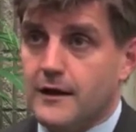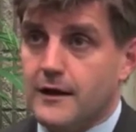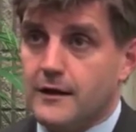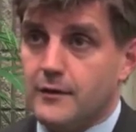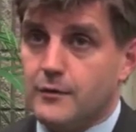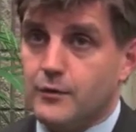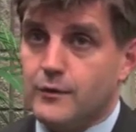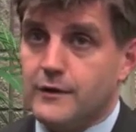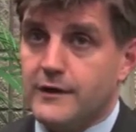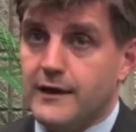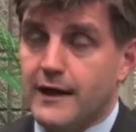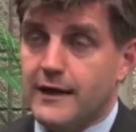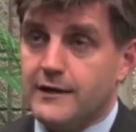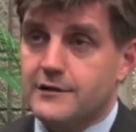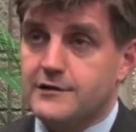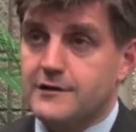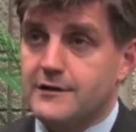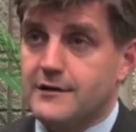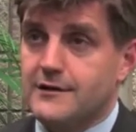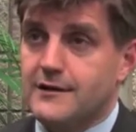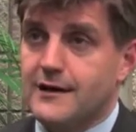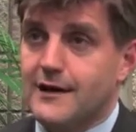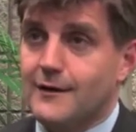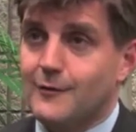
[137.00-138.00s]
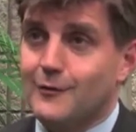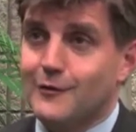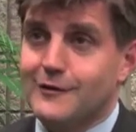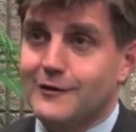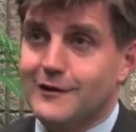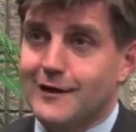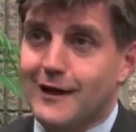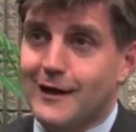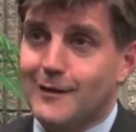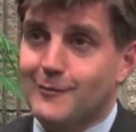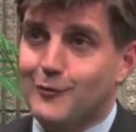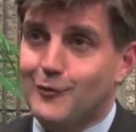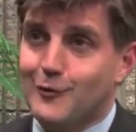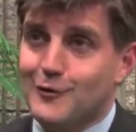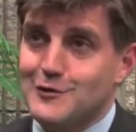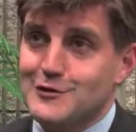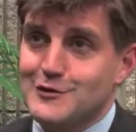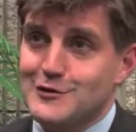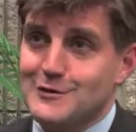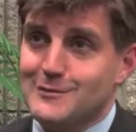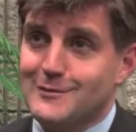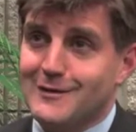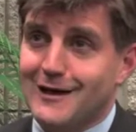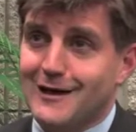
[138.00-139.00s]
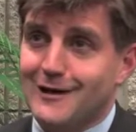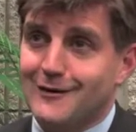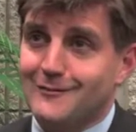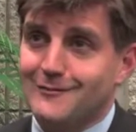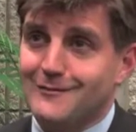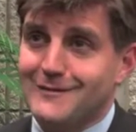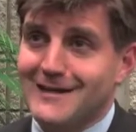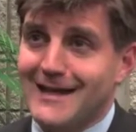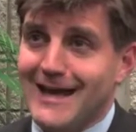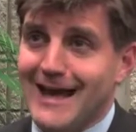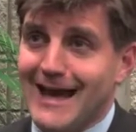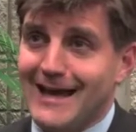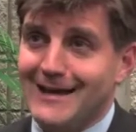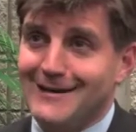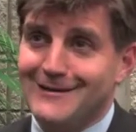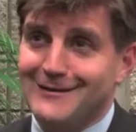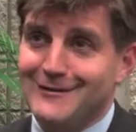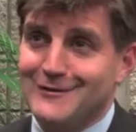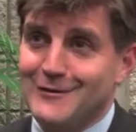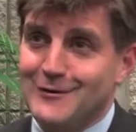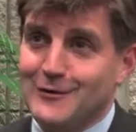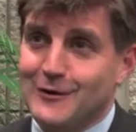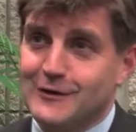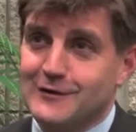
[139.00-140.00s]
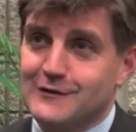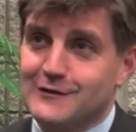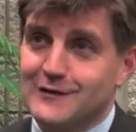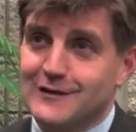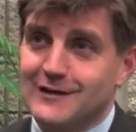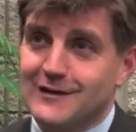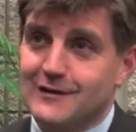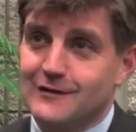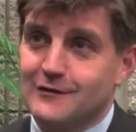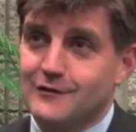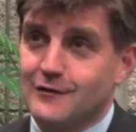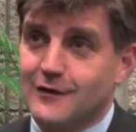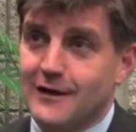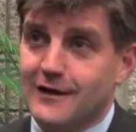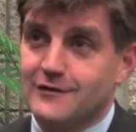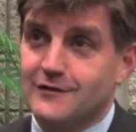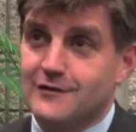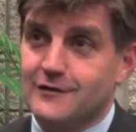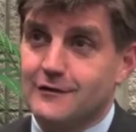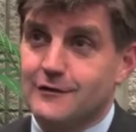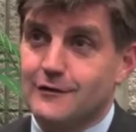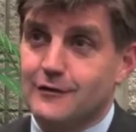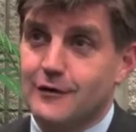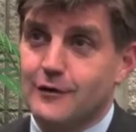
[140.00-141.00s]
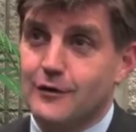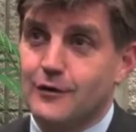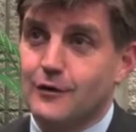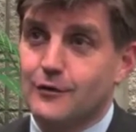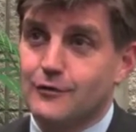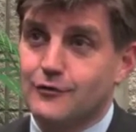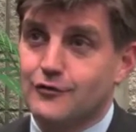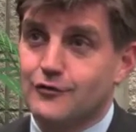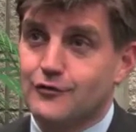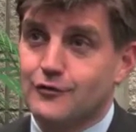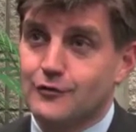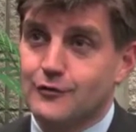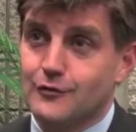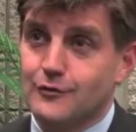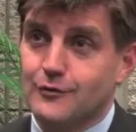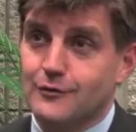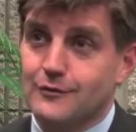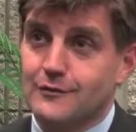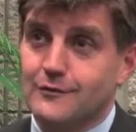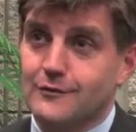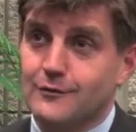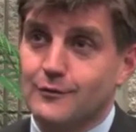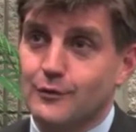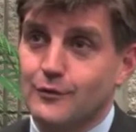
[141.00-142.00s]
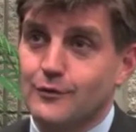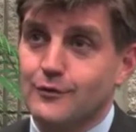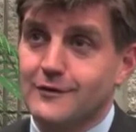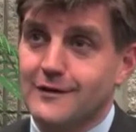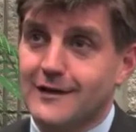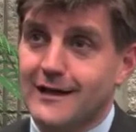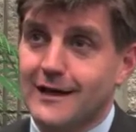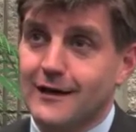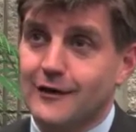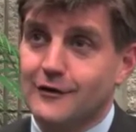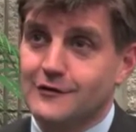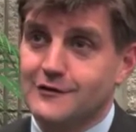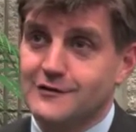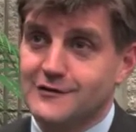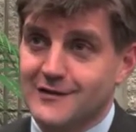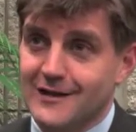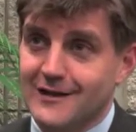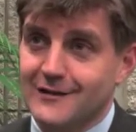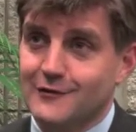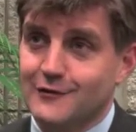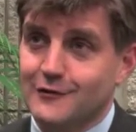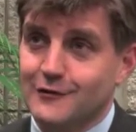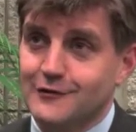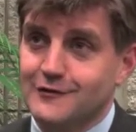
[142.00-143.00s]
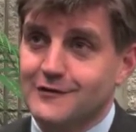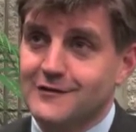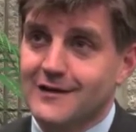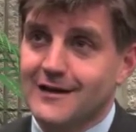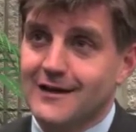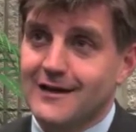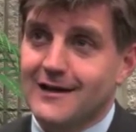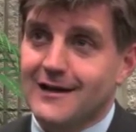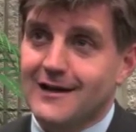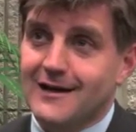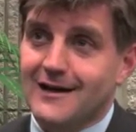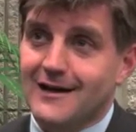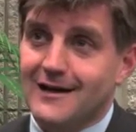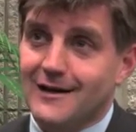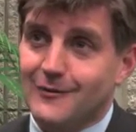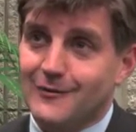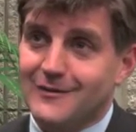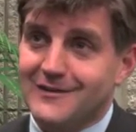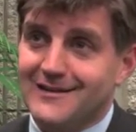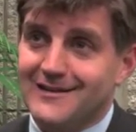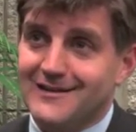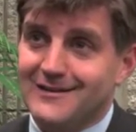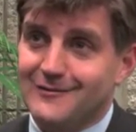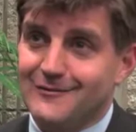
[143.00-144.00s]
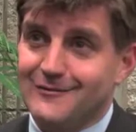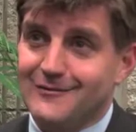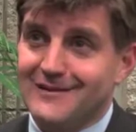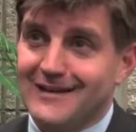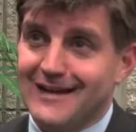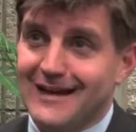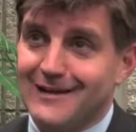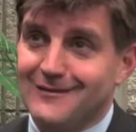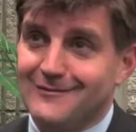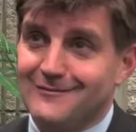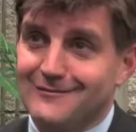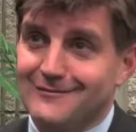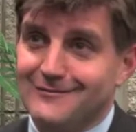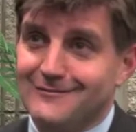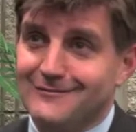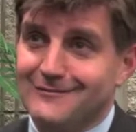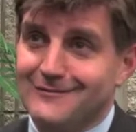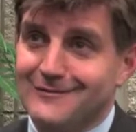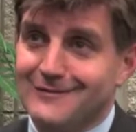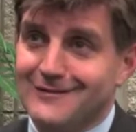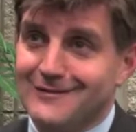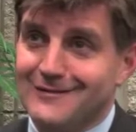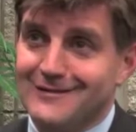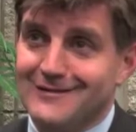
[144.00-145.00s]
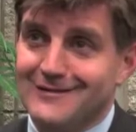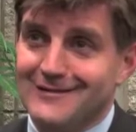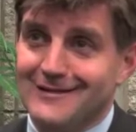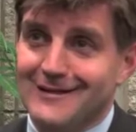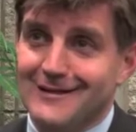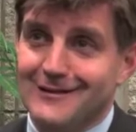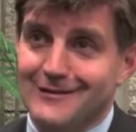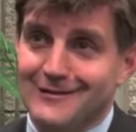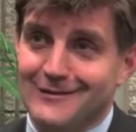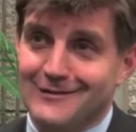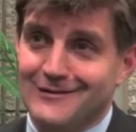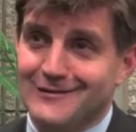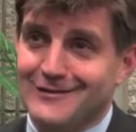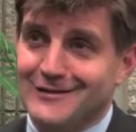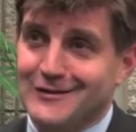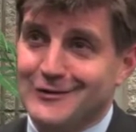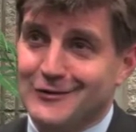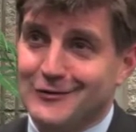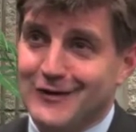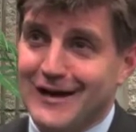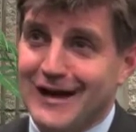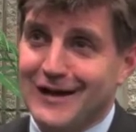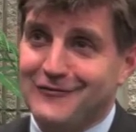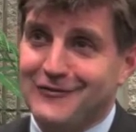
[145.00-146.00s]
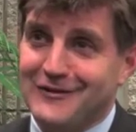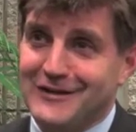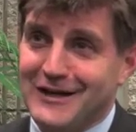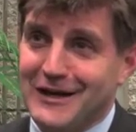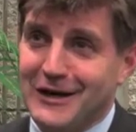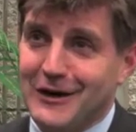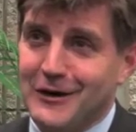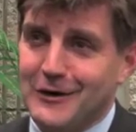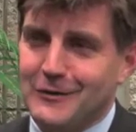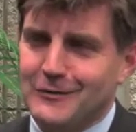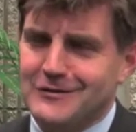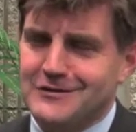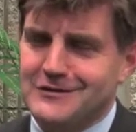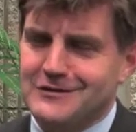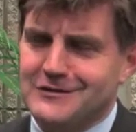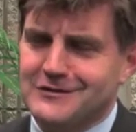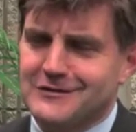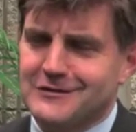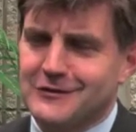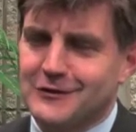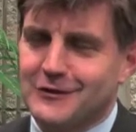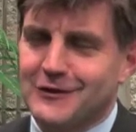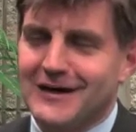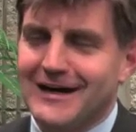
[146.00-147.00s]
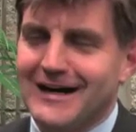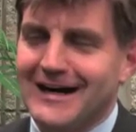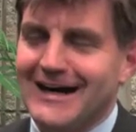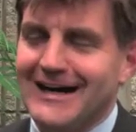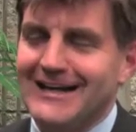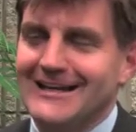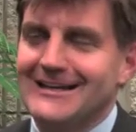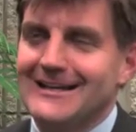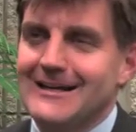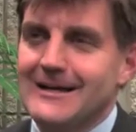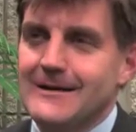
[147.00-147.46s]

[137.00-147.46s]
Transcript: We actually, one of the odd portions about Manhattan and New York City is there are actually no true wound care centers within that geographic area, which is a little odd.